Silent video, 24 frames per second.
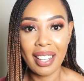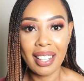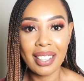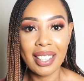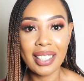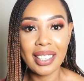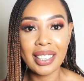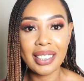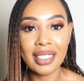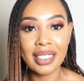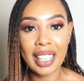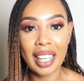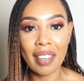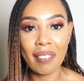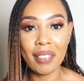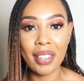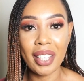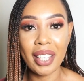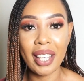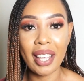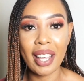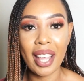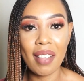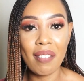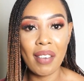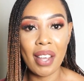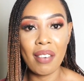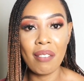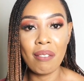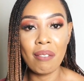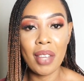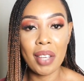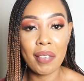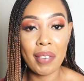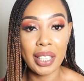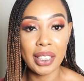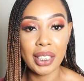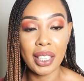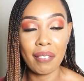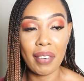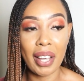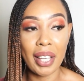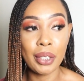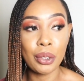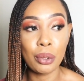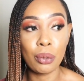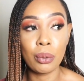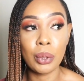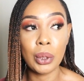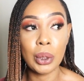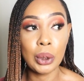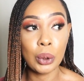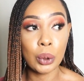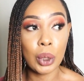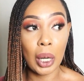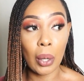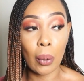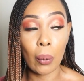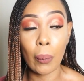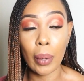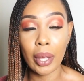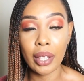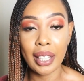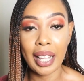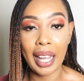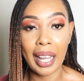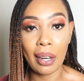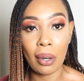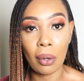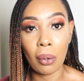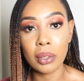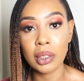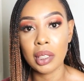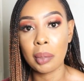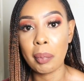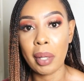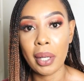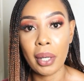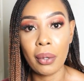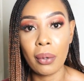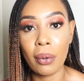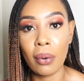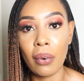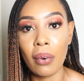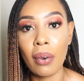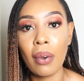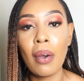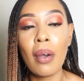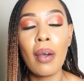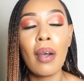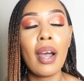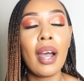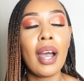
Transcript: This is something even me myself I used to struggle with a long time ago,